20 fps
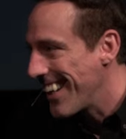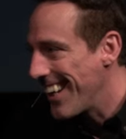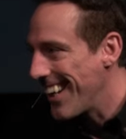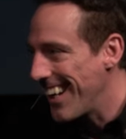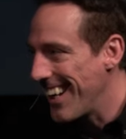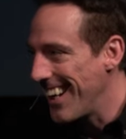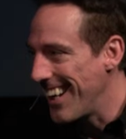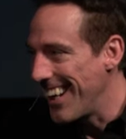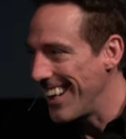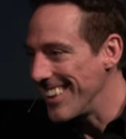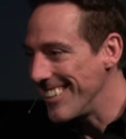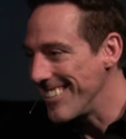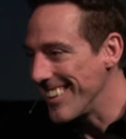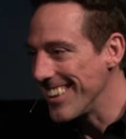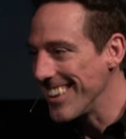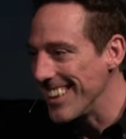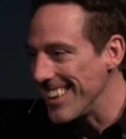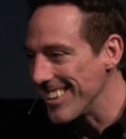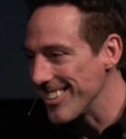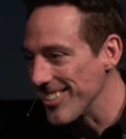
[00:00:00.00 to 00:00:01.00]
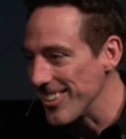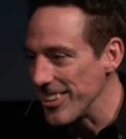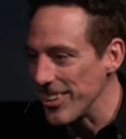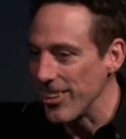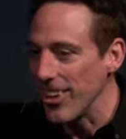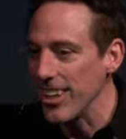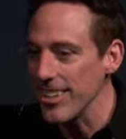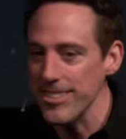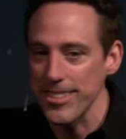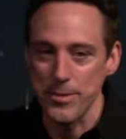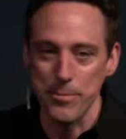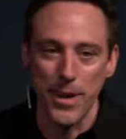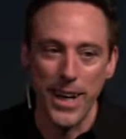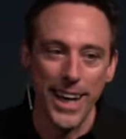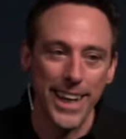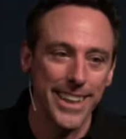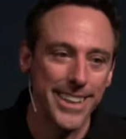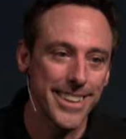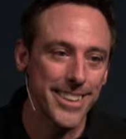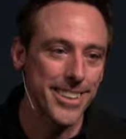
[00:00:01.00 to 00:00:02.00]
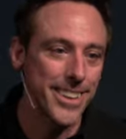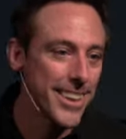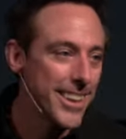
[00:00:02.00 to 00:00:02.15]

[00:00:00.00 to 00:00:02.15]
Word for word: and I did it until he lost his mind